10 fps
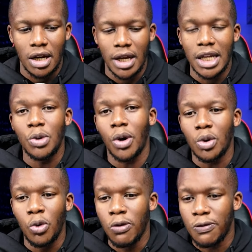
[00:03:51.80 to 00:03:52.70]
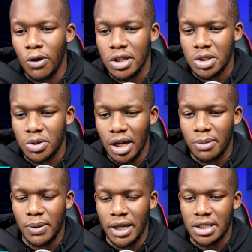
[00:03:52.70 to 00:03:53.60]
anyone who falls into
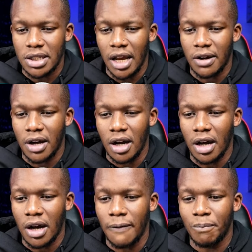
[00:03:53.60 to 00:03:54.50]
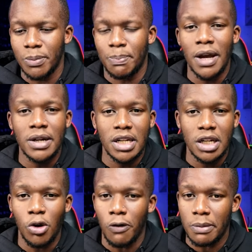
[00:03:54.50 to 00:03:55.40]
that place, like
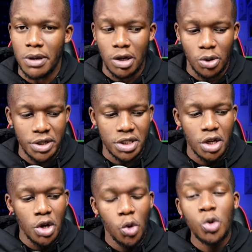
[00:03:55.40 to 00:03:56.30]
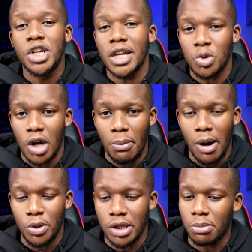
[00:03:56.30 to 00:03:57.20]
Pedri or Fabian Ruiz, who tries to come
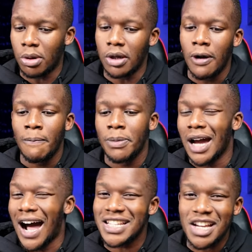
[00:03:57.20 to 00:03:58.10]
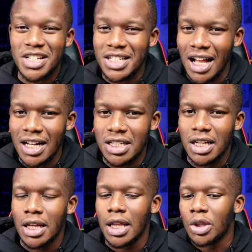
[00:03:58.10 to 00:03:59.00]
up with the ball. As a result,
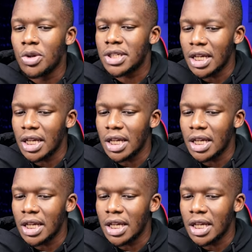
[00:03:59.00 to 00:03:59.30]
there was